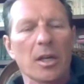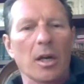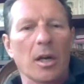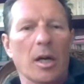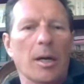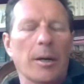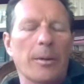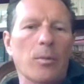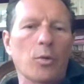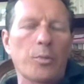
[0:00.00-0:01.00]
um,
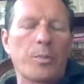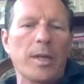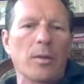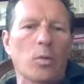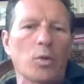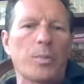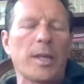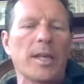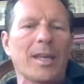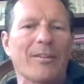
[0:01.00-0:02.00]
would be would
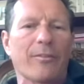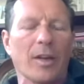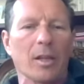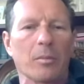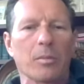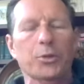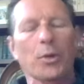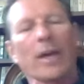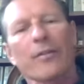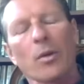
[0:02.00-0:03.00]
be available to
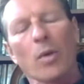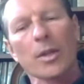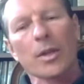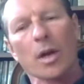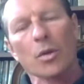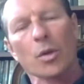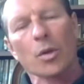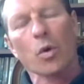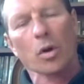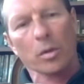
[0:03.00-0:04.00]
everyone around the
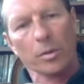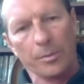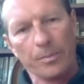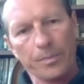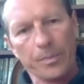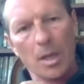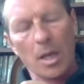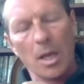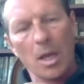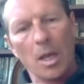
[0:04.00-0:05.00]
world.
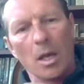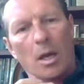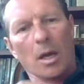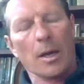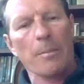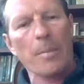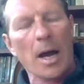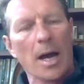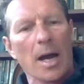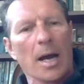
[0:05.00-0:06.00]
Um,
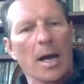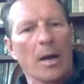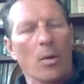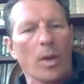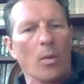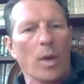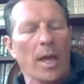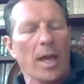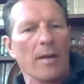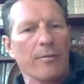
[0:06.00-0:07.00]
uh, uh, we, we
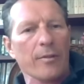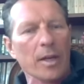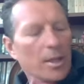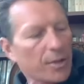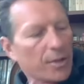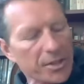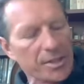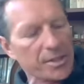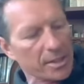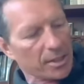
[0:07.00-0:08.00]
have this
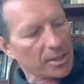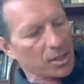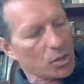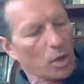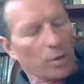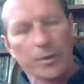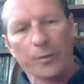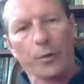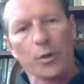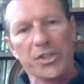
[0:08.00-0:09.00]
is this is one of the
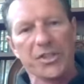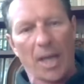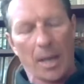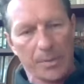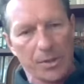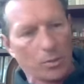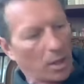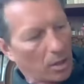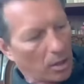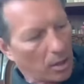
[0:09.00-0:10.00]
first steps with
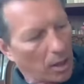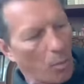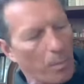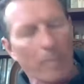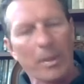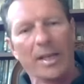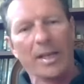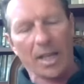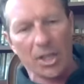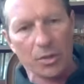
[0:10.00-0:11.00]
uh, our
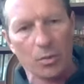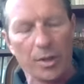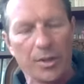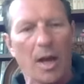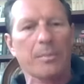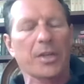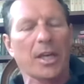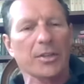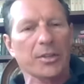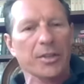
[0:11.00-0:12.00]
publication with
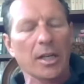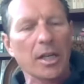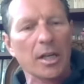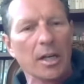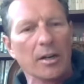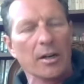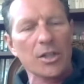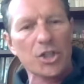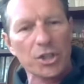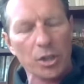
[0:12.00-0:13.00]
updated uh,
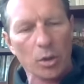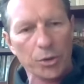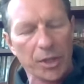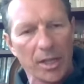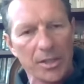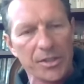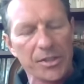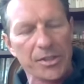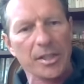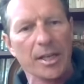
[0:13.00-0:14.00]
GTO
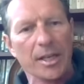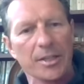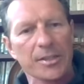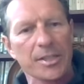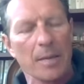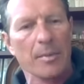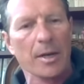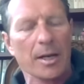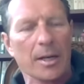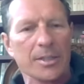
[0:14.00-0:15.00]
tests and some
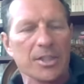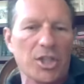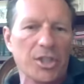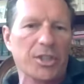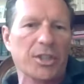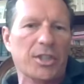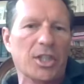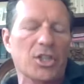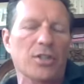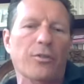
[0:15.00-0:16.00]
uh, suggested
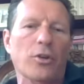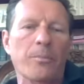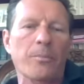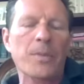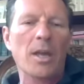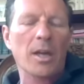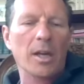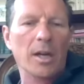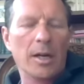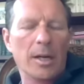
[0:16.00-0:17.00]
addition from
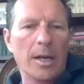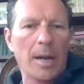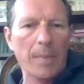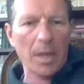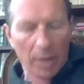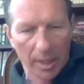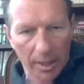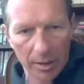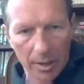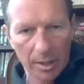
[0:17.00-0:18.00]
uh, American
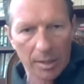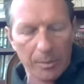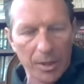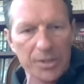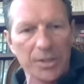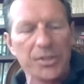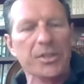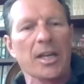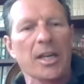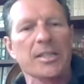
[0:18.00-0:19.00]
president's
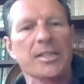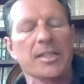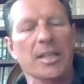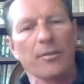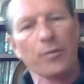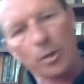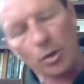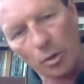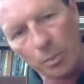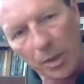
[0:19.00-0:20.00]
tests and from
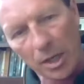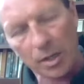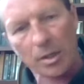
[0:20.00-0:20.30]
European